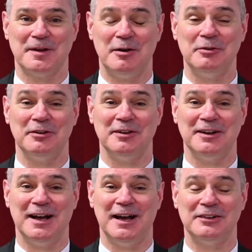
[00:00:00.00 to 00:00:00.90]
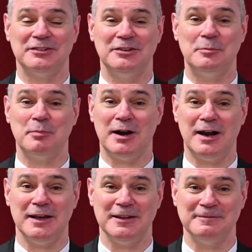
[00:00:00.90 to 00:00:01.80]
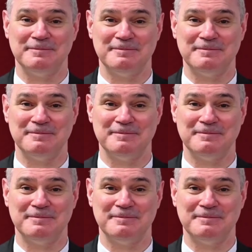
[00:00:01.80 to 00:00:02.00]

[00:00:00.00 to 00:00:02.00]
I want to ask you to pray.